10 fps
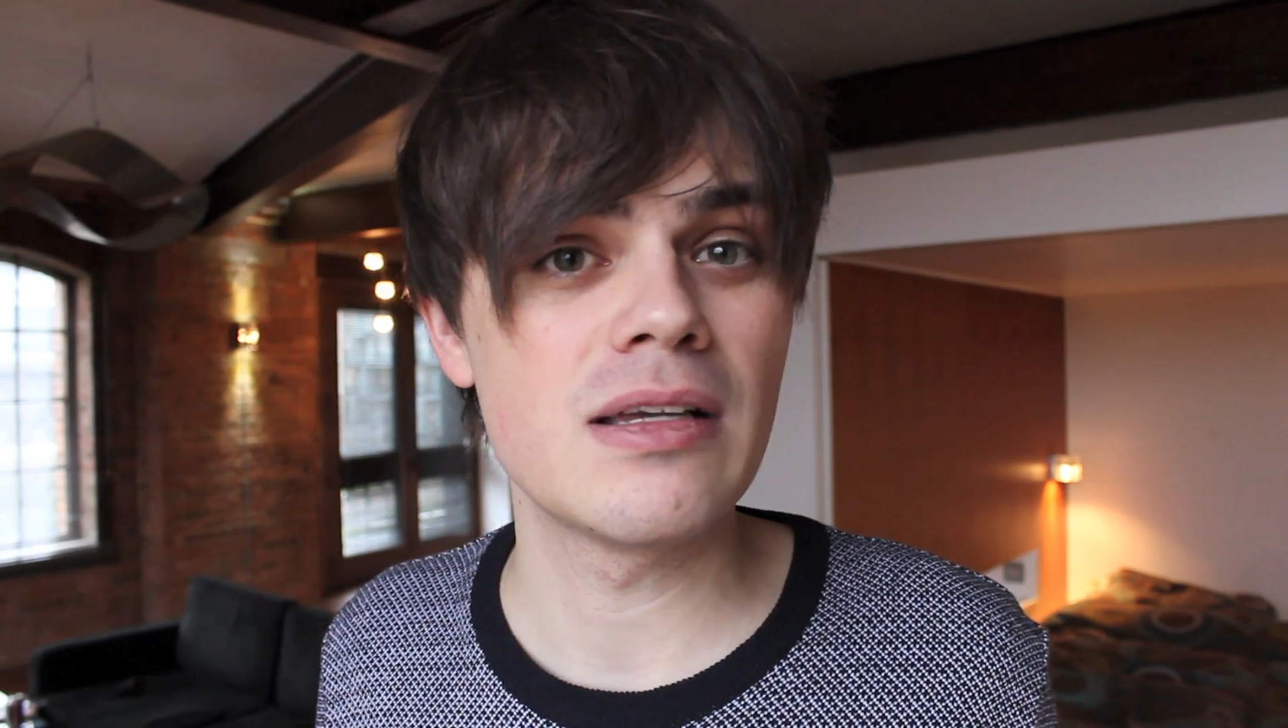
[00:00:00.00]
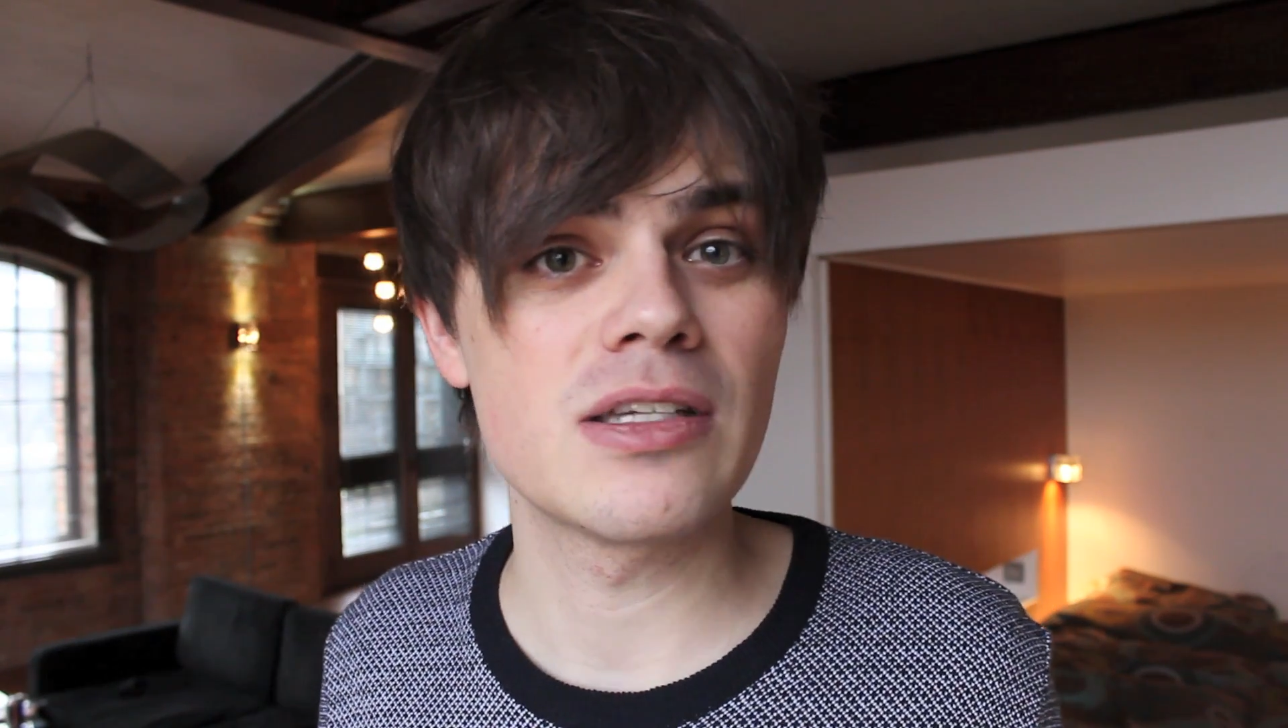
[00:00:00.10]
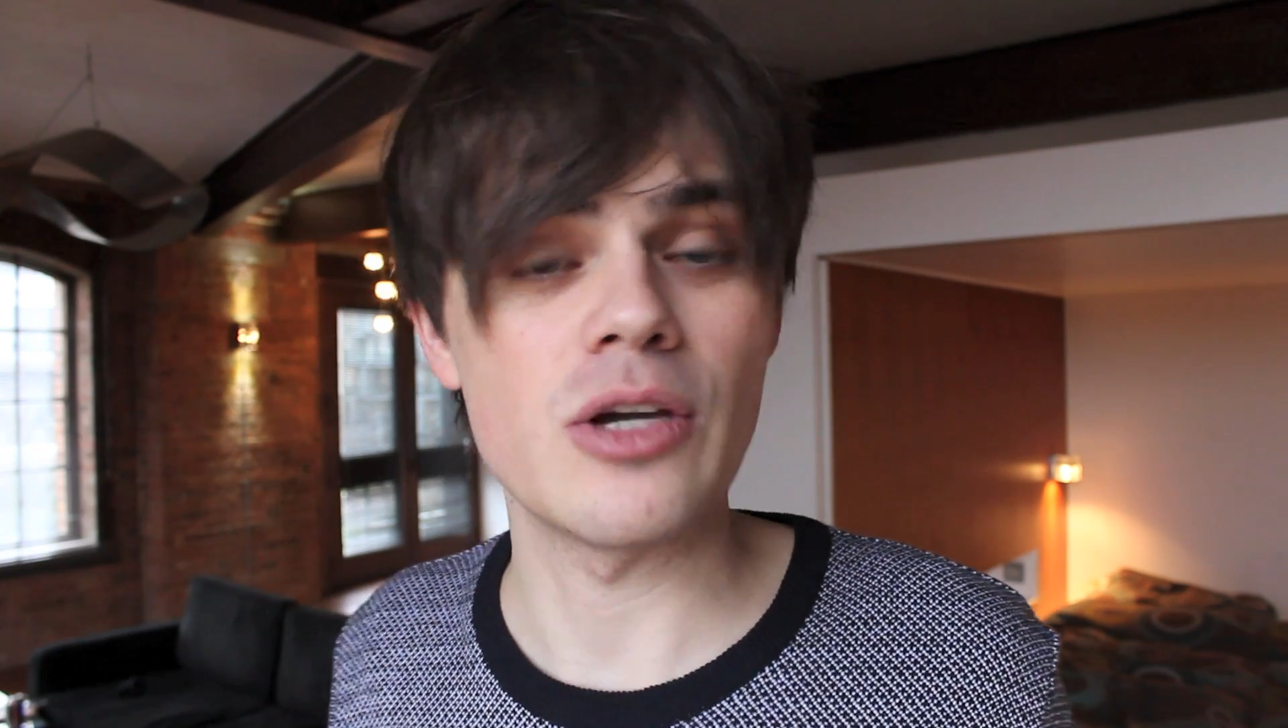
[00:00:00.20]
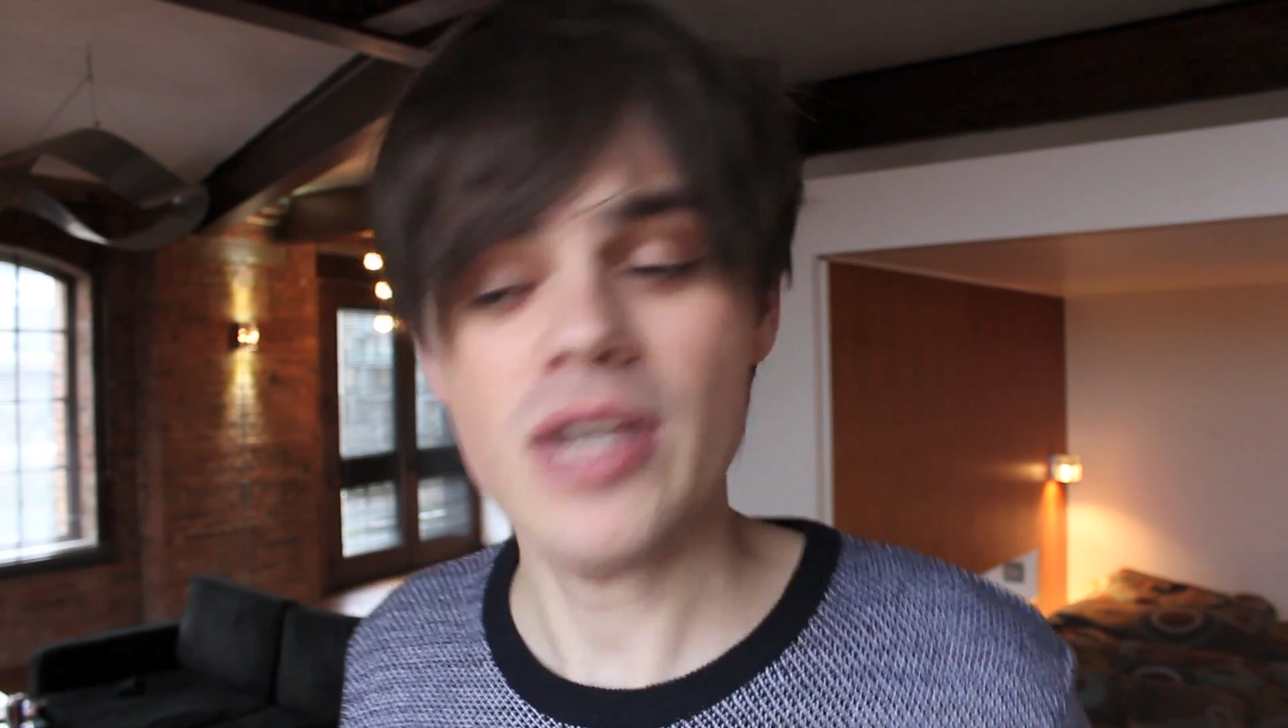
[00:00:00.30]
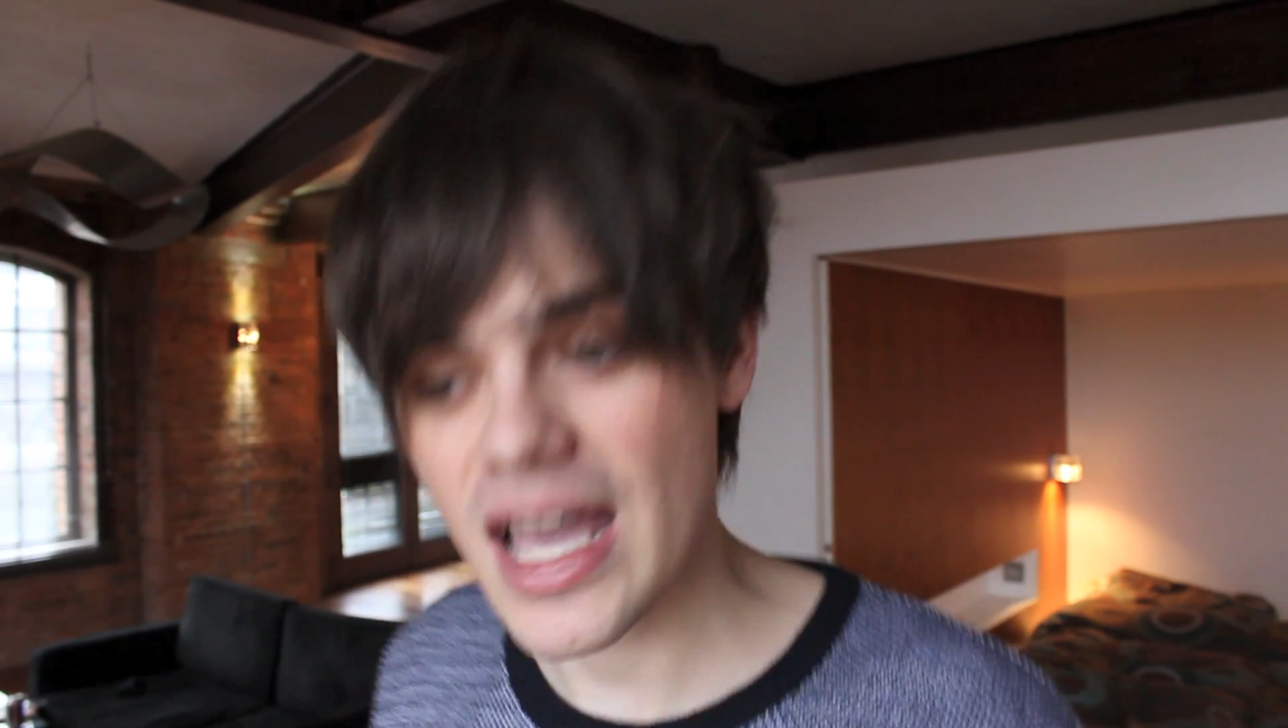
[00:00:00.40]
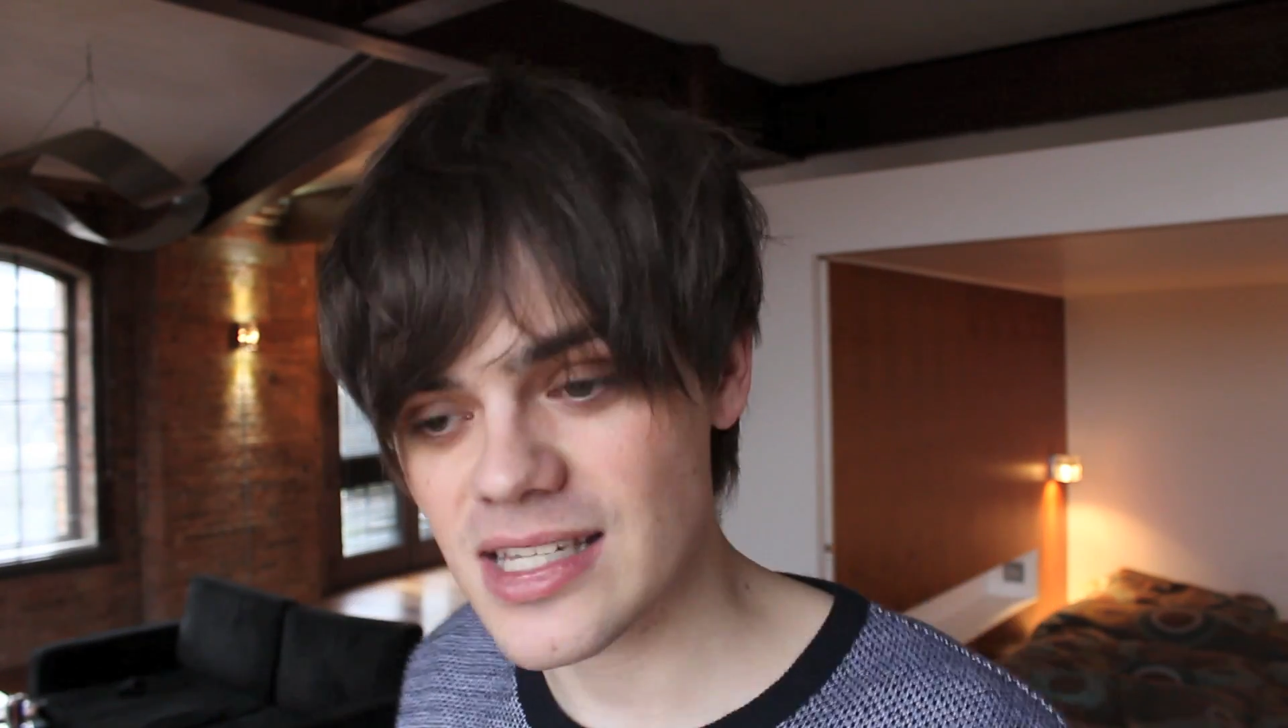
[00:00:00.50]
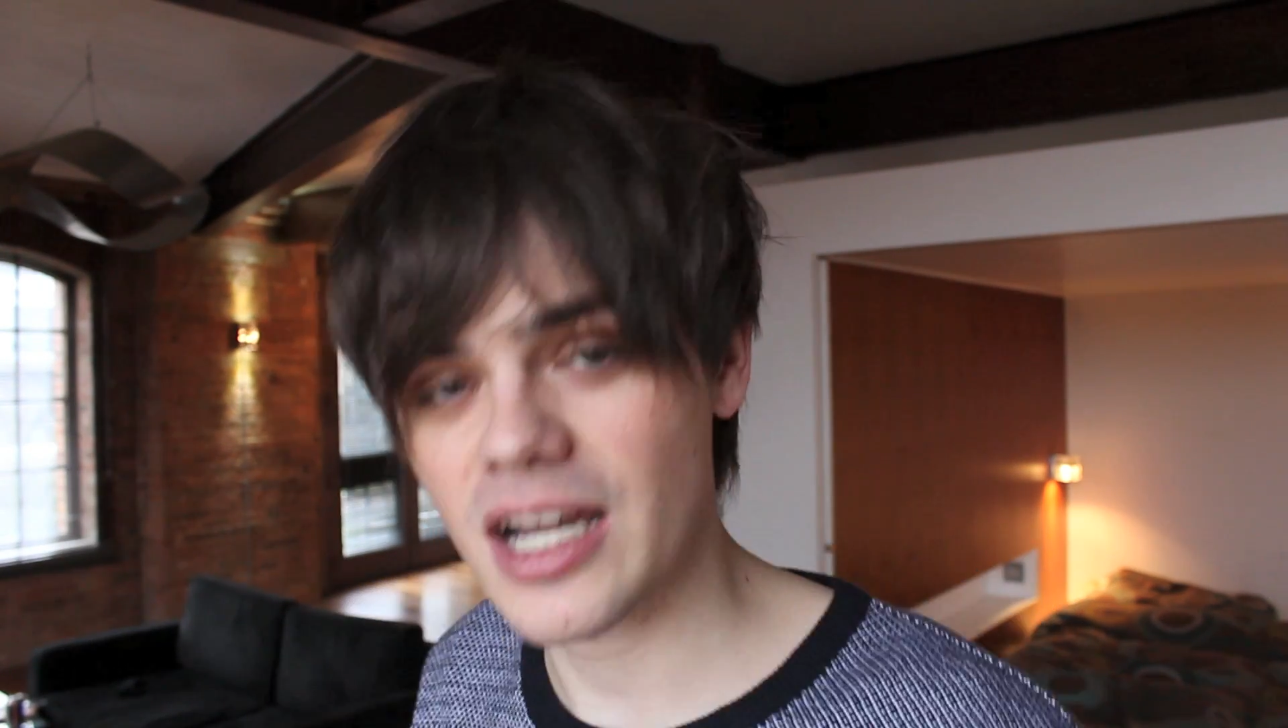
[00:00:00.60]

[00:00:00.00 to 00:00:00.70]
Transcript: So yes,